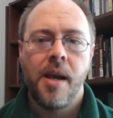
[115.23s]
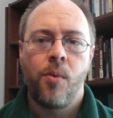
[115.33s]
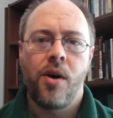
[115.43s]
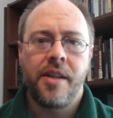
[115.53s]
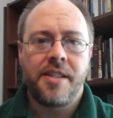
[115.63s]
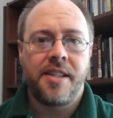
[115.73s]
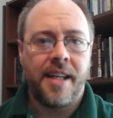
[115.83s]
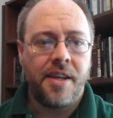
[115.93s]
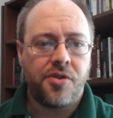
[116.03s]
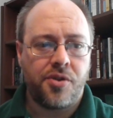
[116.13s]
Well, in
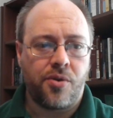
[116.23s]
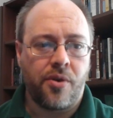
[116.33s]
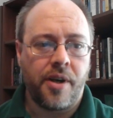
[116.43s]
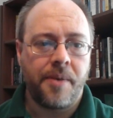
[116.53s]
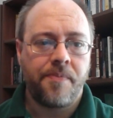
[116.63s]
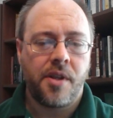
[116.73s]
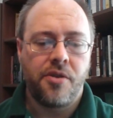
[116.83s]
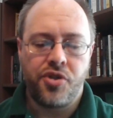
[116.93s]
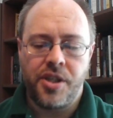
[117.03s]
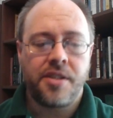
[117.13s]
today's story,
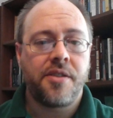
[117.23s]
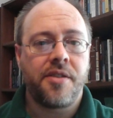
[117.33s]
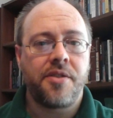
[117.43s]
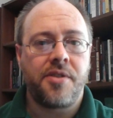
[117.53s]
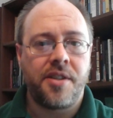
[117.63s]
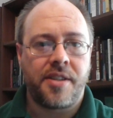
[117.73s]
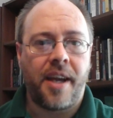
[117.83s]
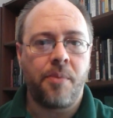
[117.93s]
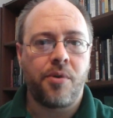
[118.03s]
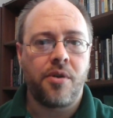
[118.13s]
Jesus'
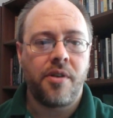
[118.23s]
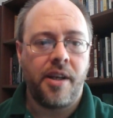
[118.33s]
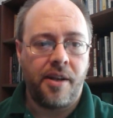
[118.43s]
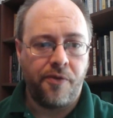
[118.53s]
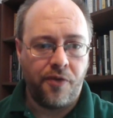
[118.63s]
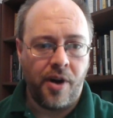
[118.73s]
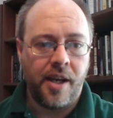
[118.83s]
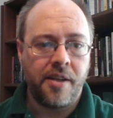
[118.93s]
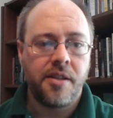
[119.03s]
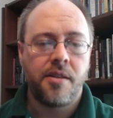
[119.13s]
disciple and
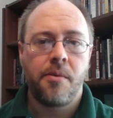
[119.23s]
friend,